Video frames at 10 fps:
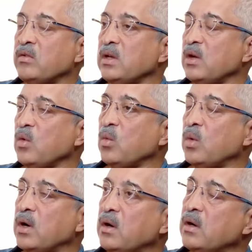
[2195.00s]
See,
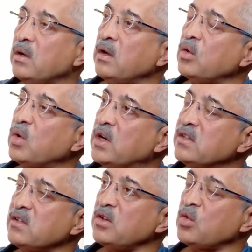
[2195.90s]
now to
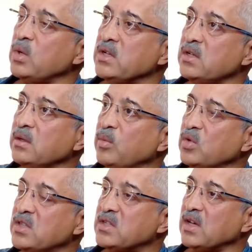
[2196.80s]
answer your question
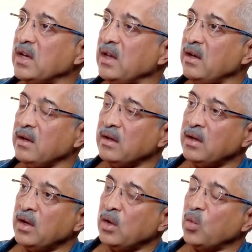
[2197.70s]
about style,
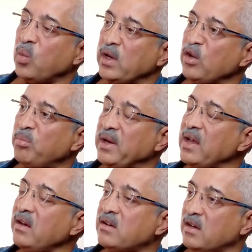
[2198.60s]
when you're
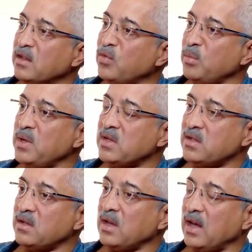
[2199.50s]
bringing
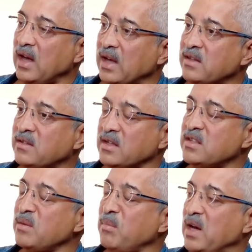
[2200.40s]
transformation at
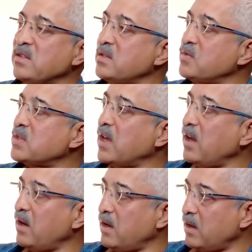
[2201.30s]
such a massive
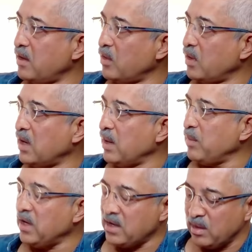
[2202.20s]
scale,
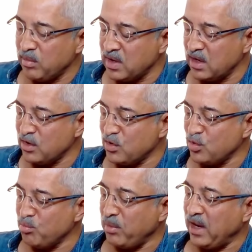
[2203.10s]
I'm attempting
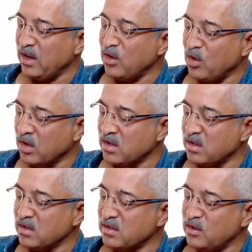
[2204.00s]
to make
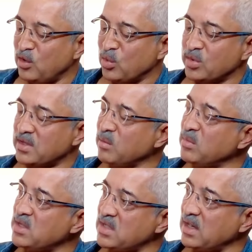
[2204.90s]
doctors use a
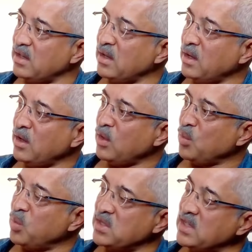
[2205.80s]
machine
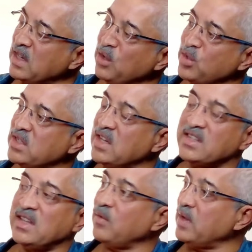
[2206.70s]
which he or she
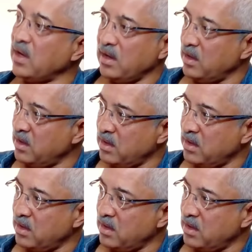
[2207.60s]
has never done.